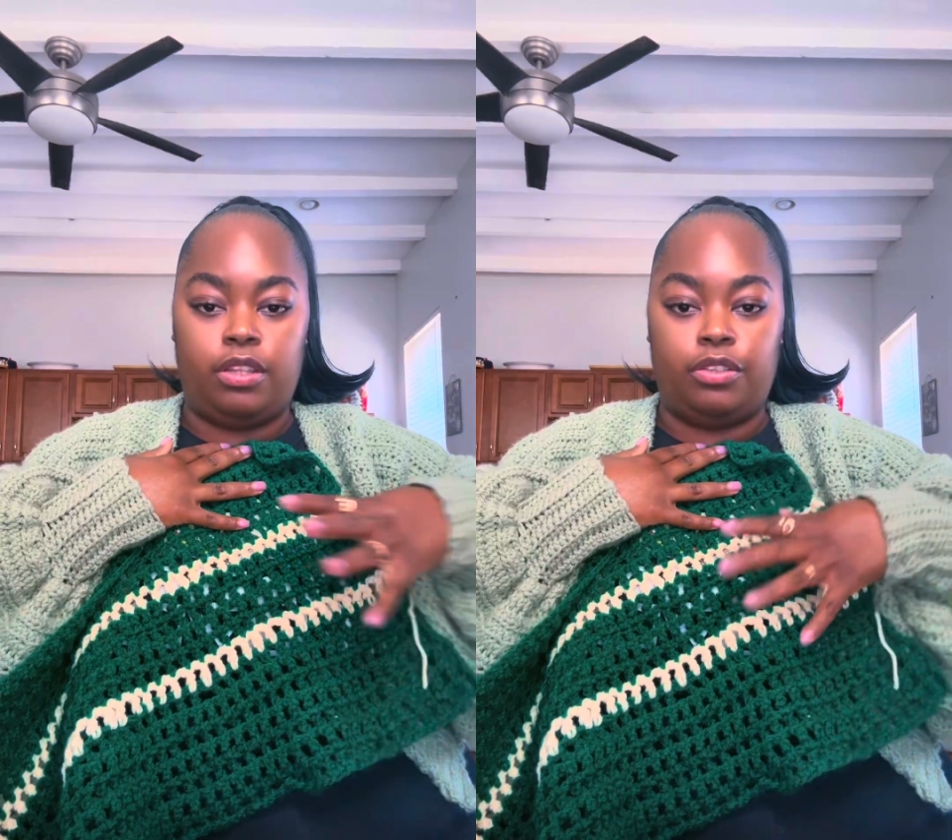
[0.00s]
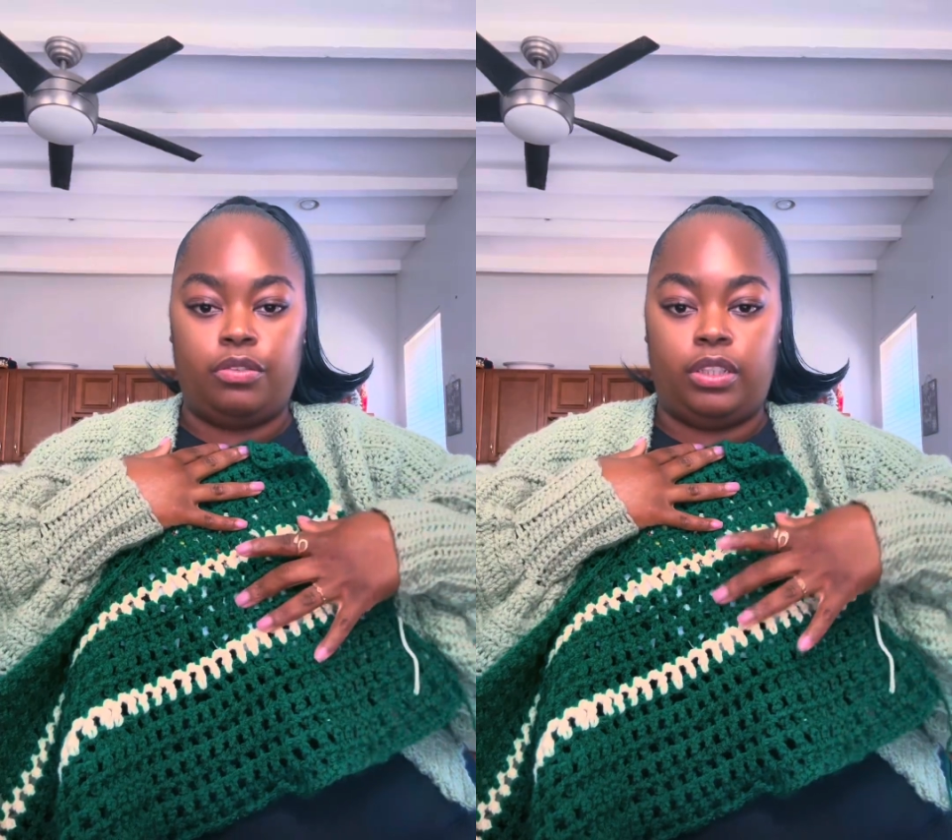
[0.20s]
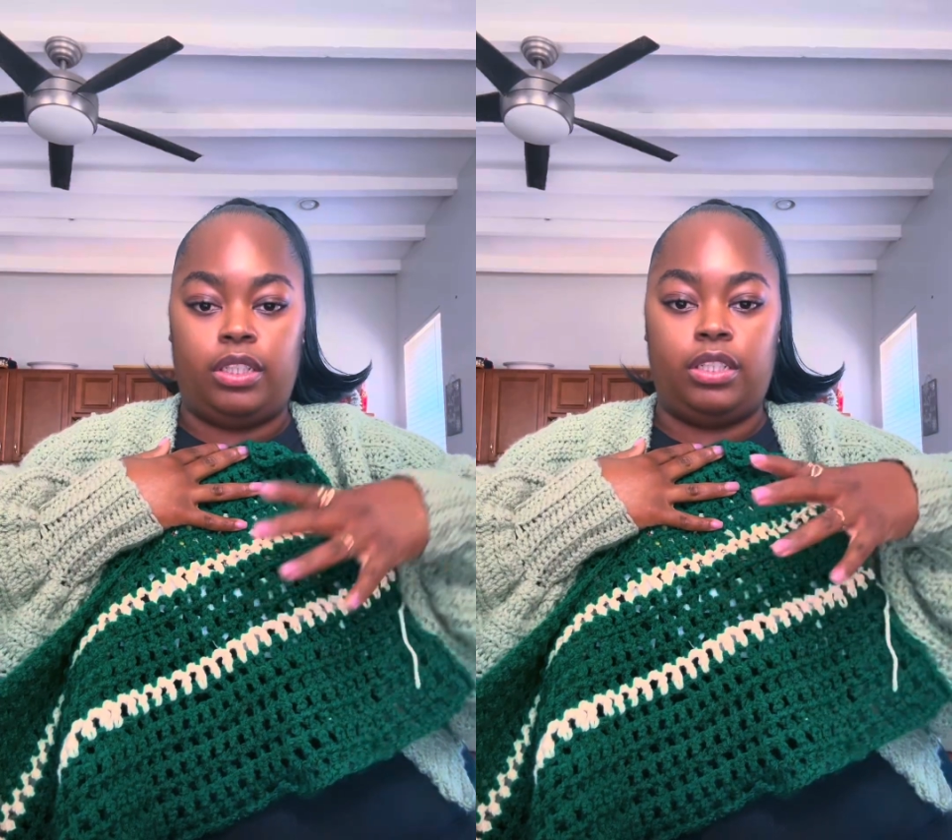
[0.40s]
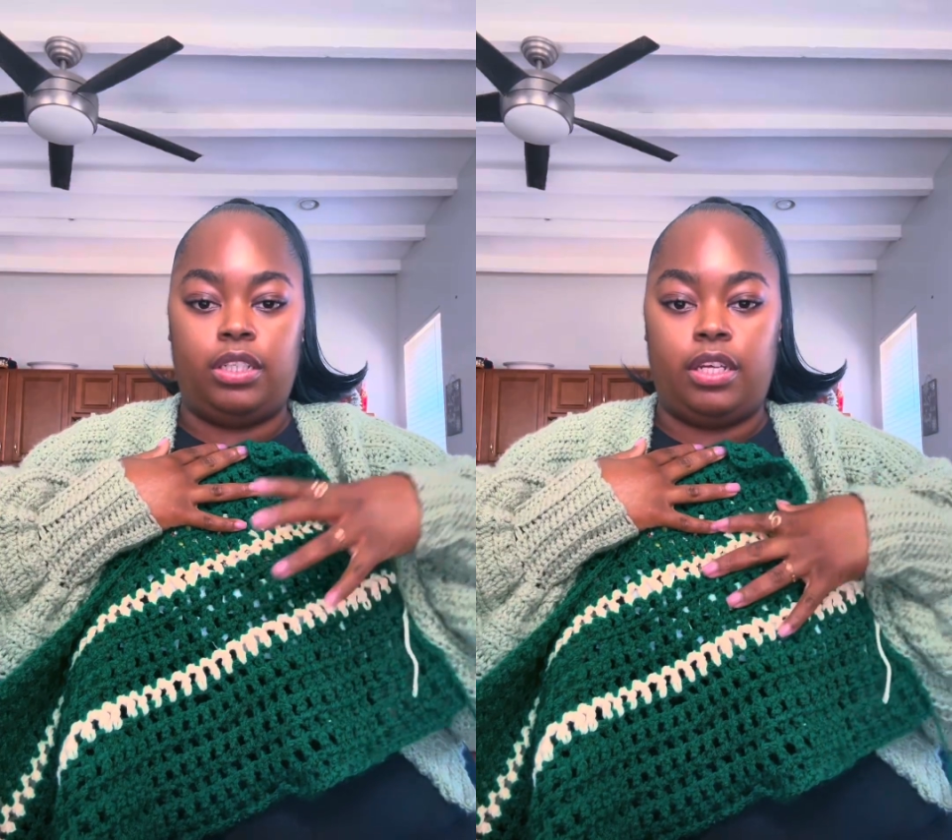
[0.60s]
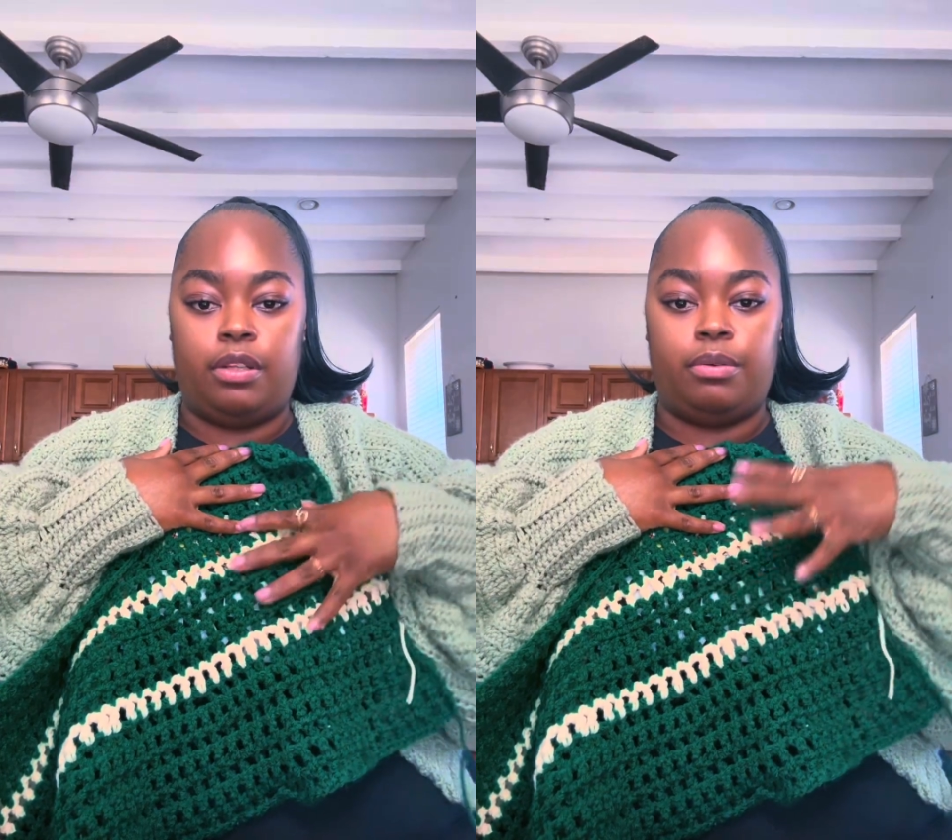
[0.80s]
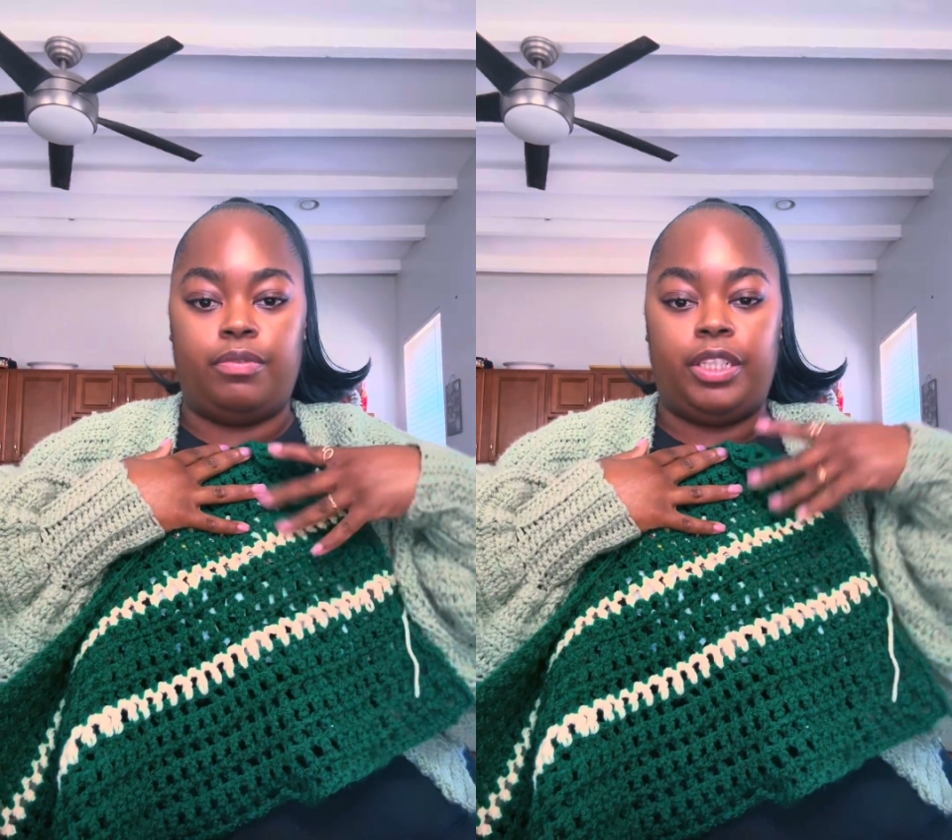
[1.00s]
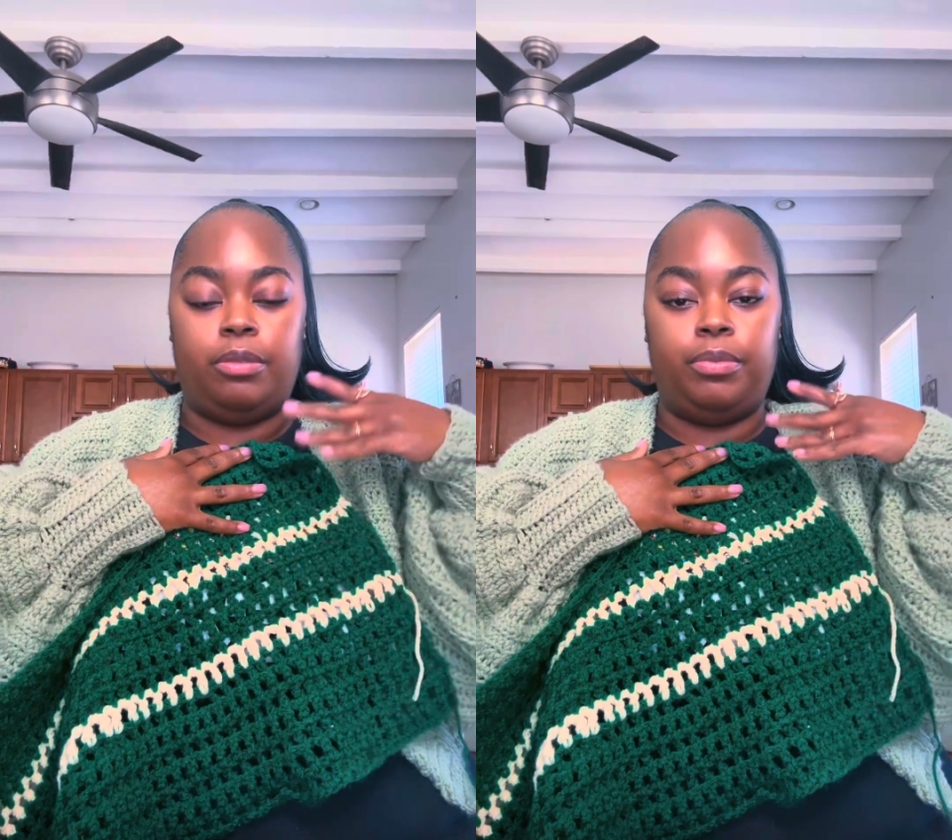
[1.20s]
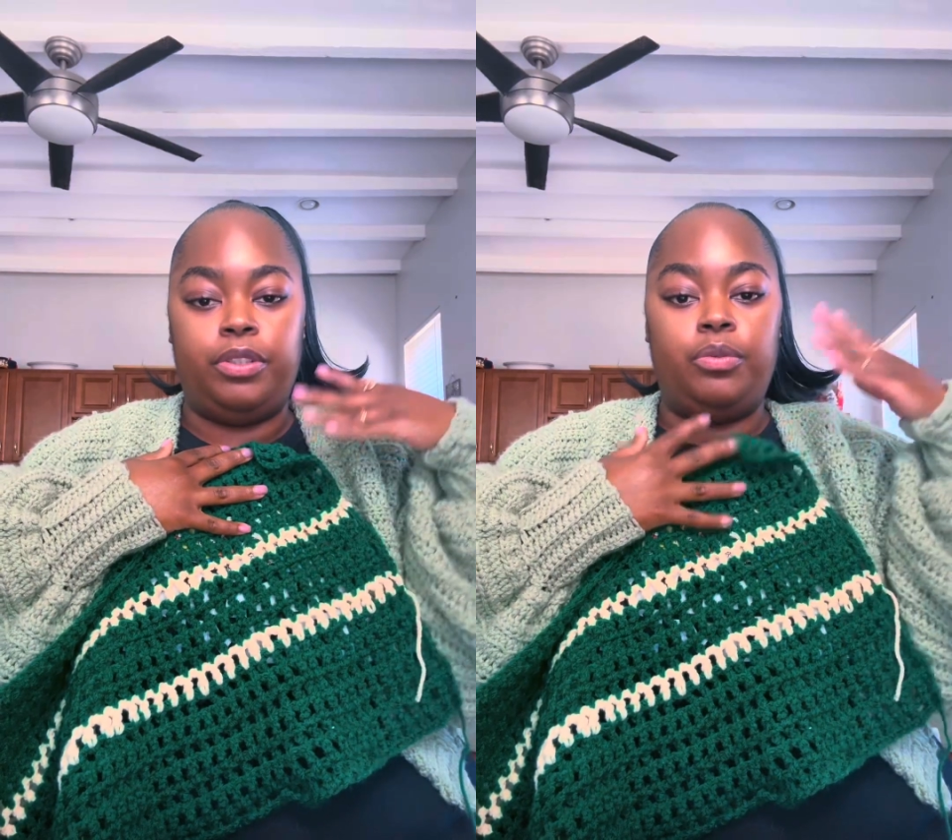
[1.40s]
green, yellow, red, and
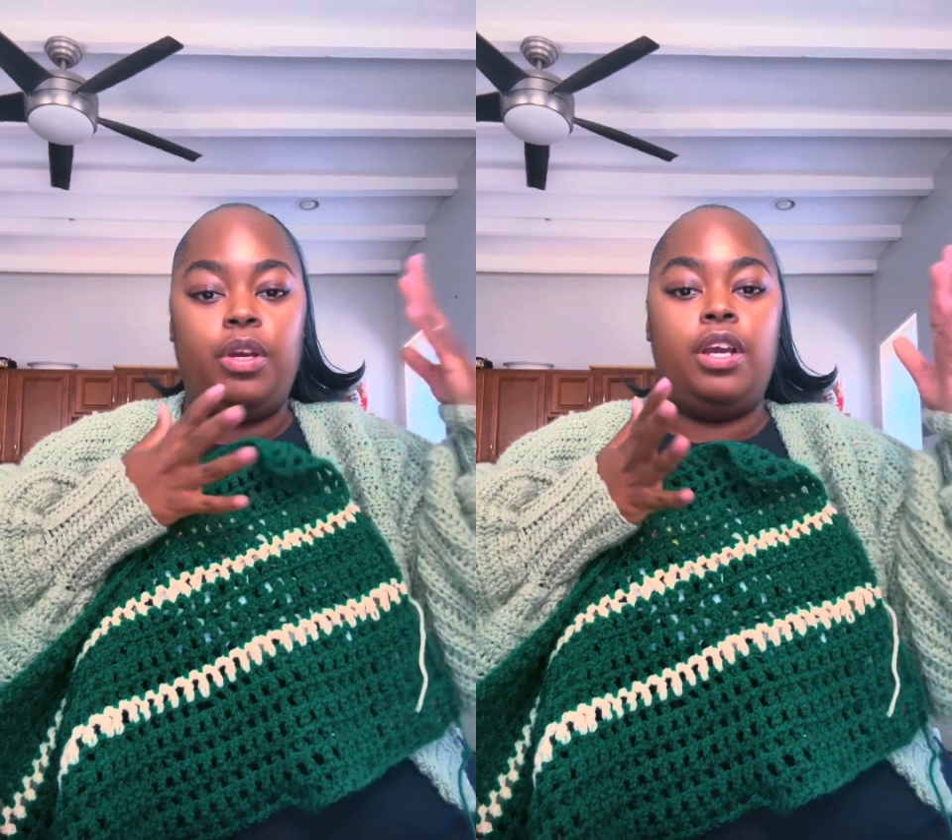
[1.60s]
blue